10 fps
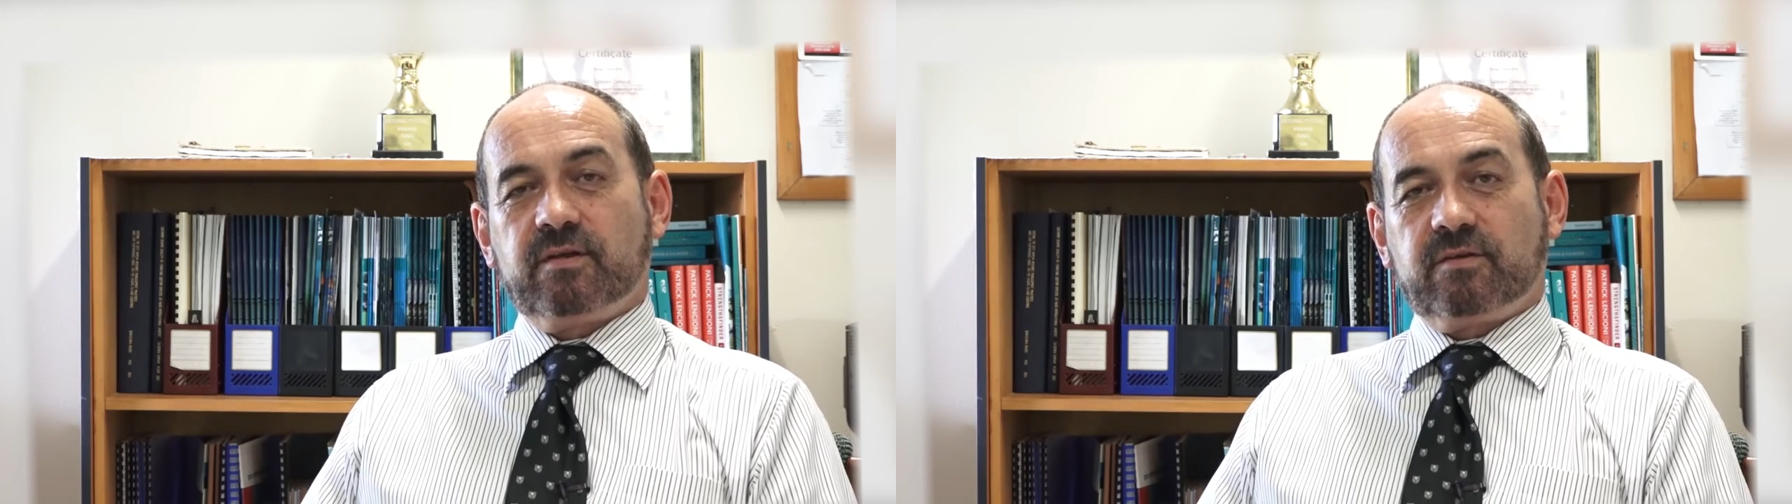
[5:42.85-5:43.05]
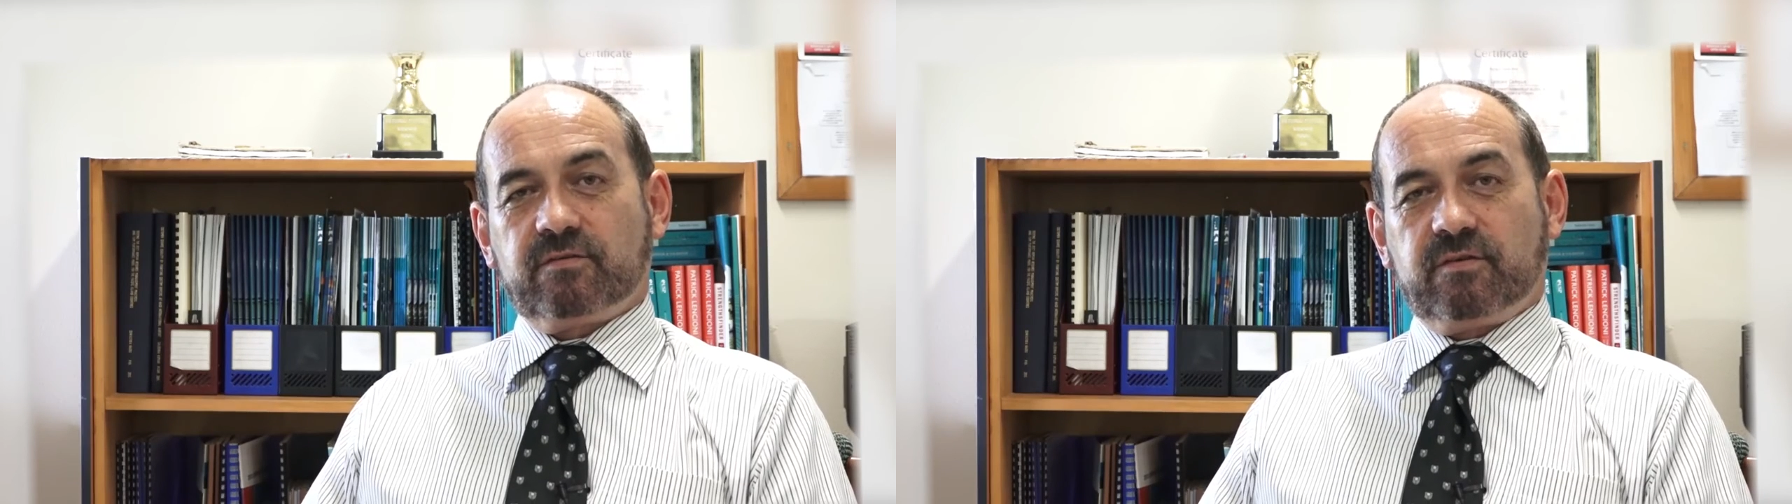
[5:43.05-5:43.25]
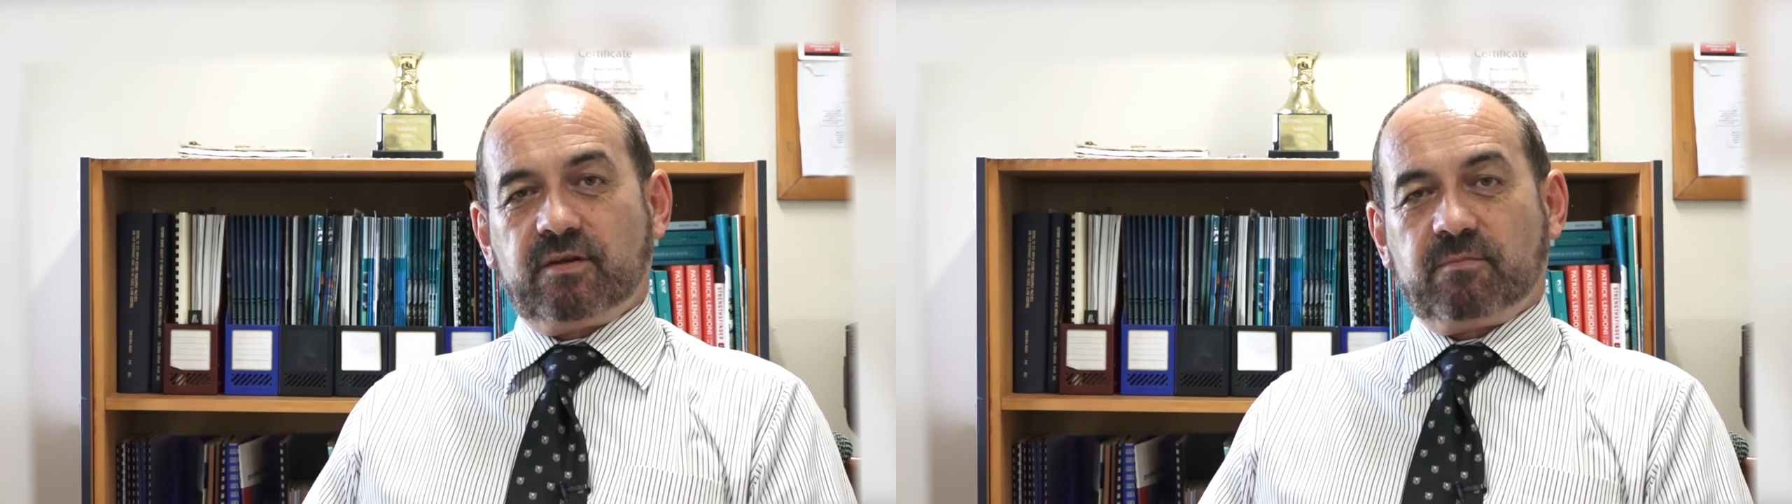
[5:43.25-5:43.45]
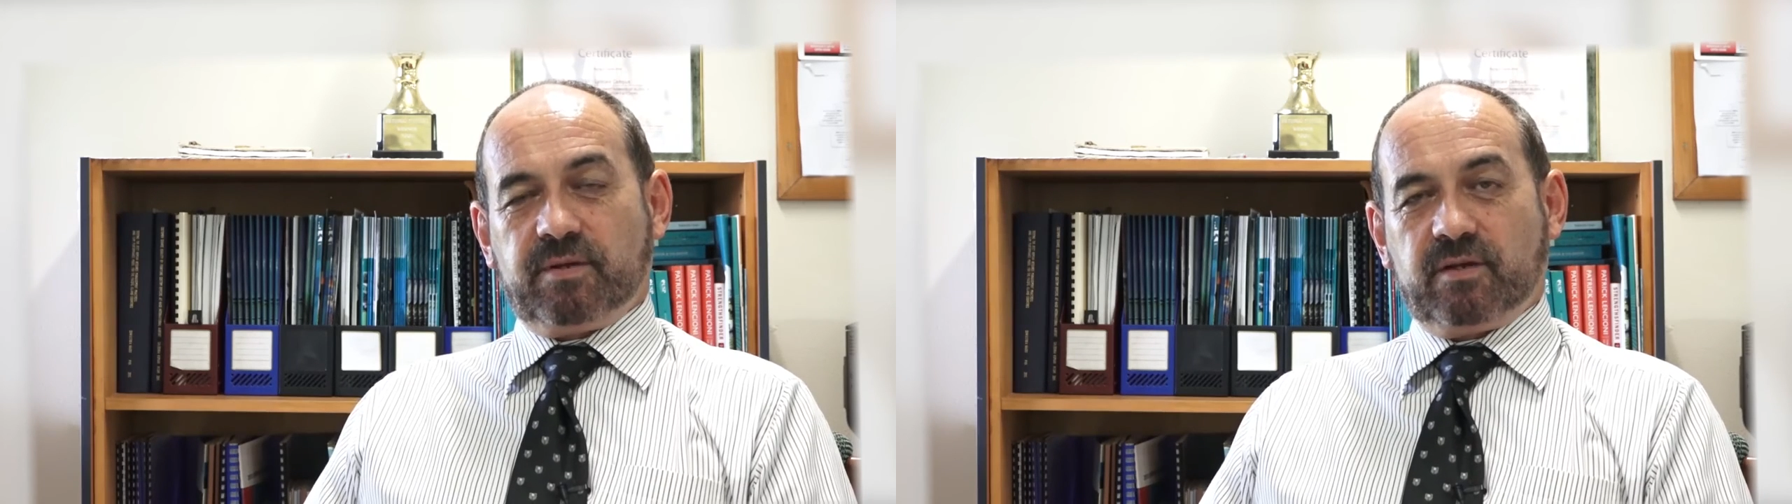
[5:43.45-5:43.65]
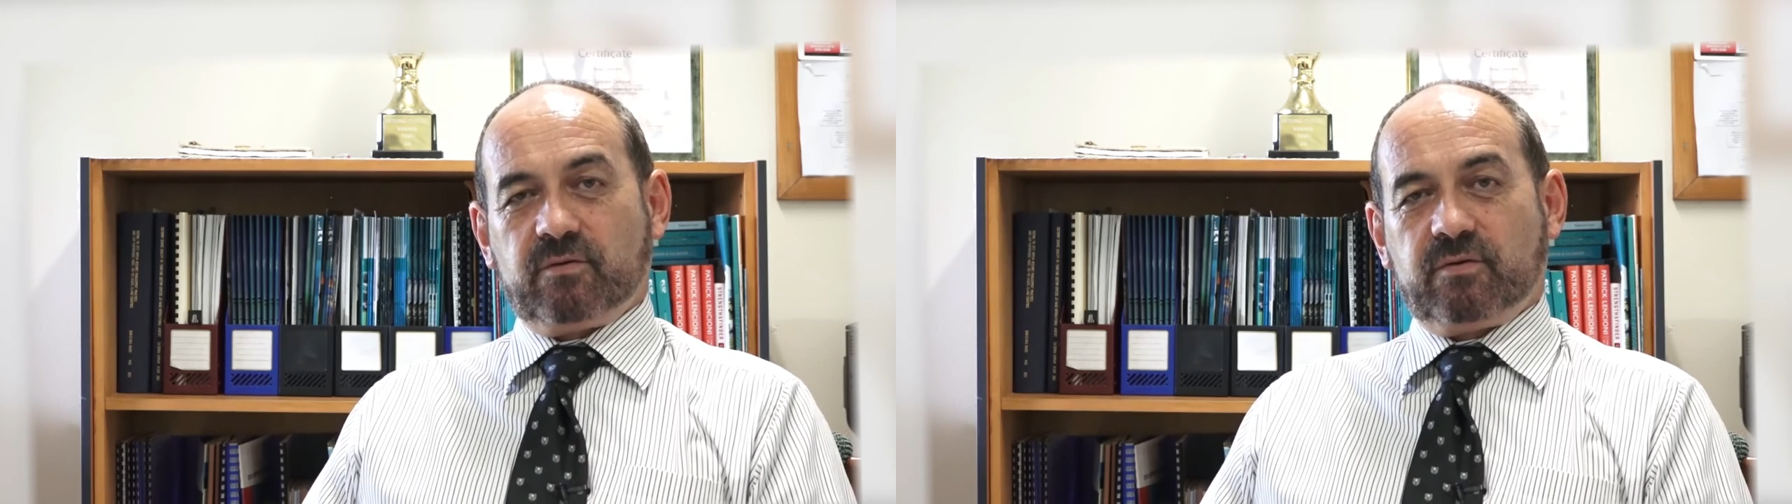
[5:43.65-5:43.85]
Senate
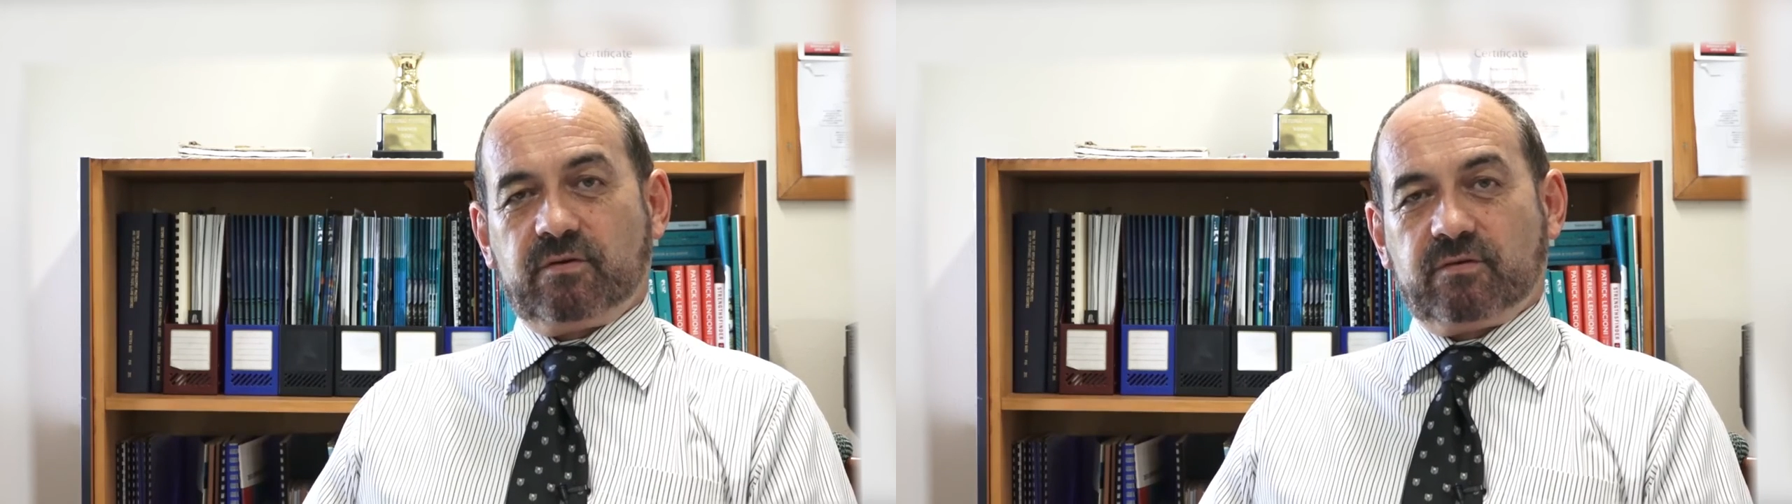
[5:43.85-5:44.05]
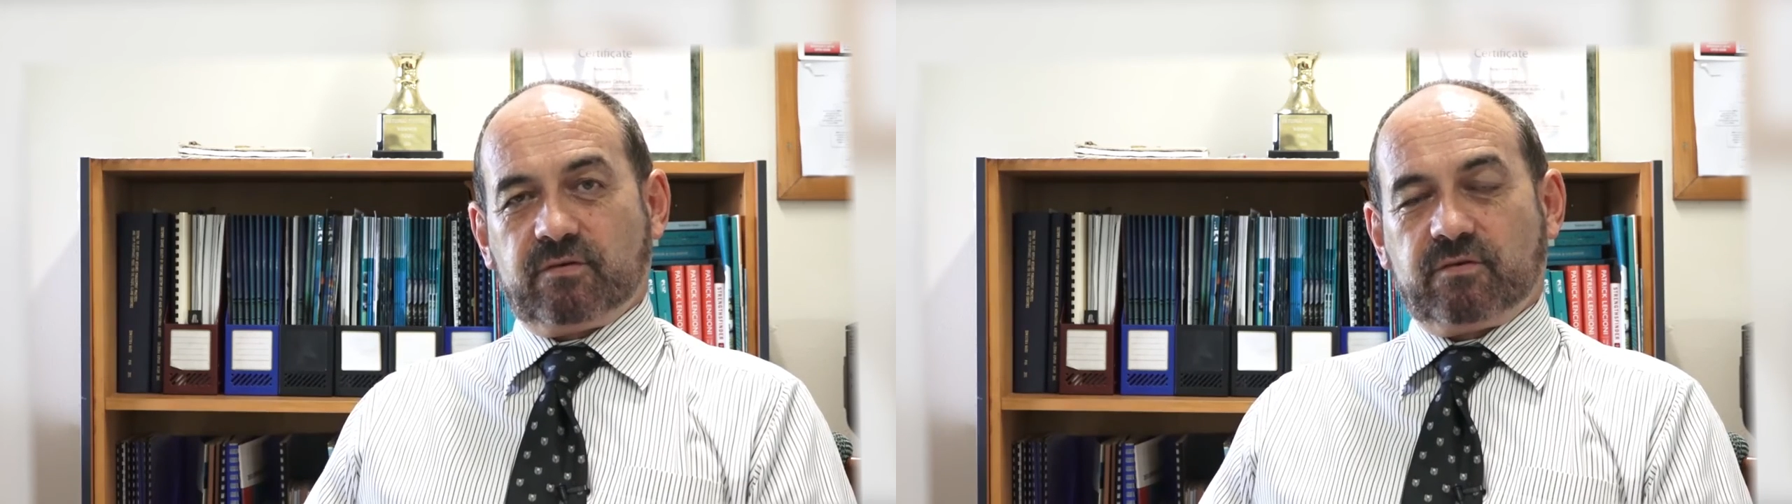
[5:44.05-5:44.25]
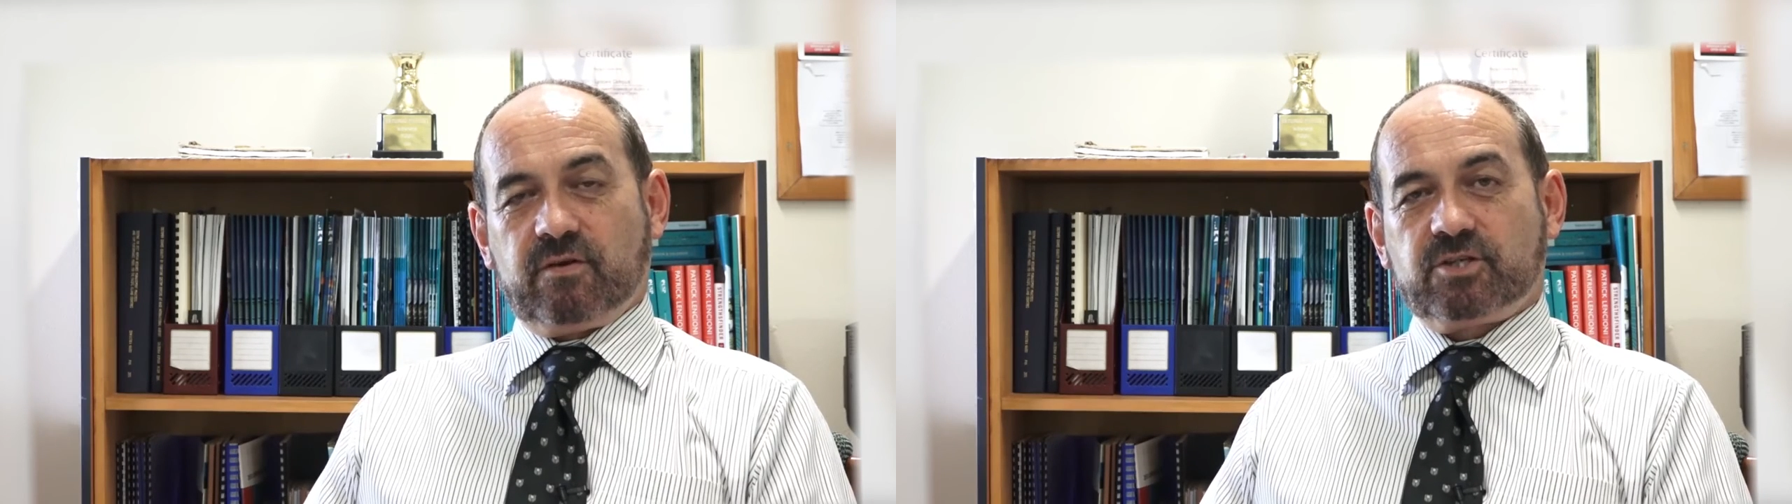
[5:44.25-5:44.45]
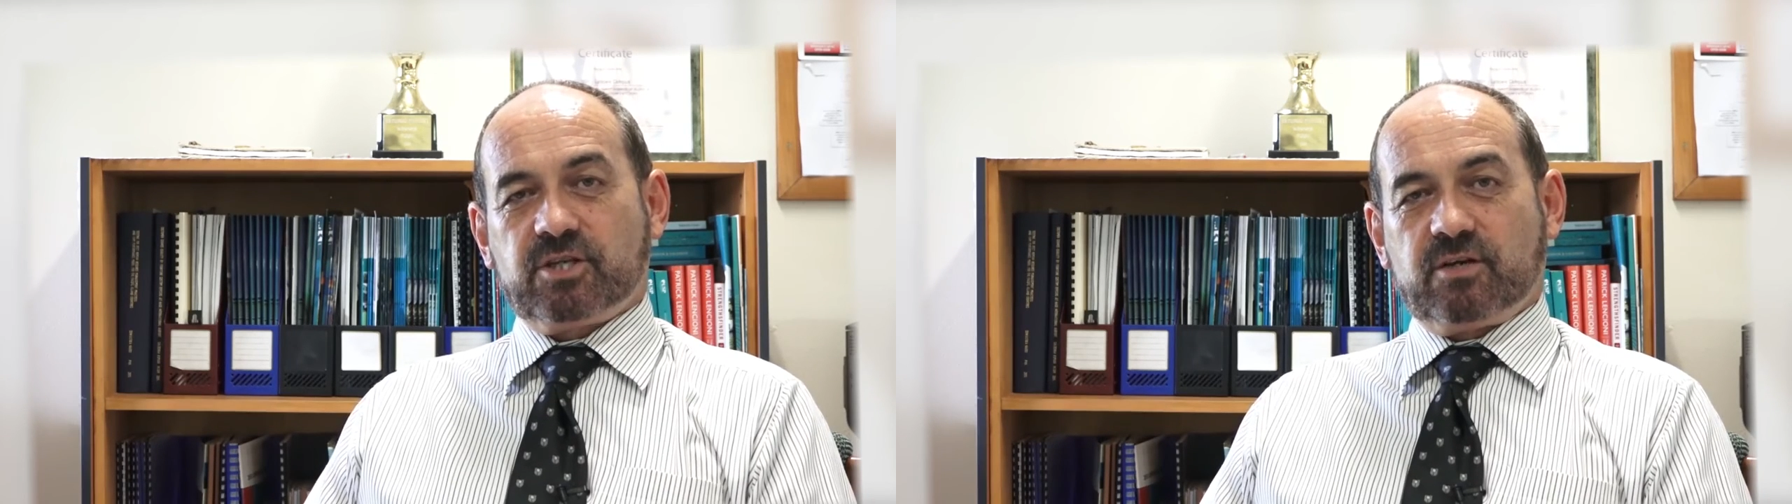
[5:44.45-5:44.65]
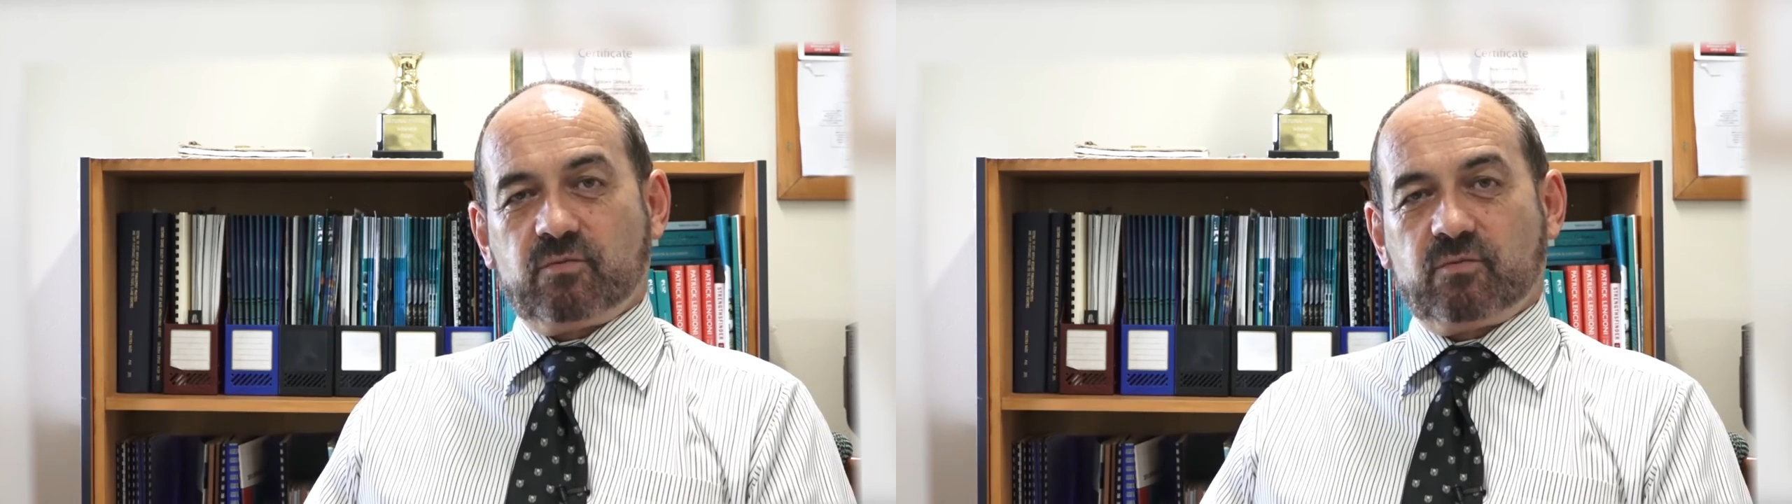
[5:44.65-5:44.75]
penalties associated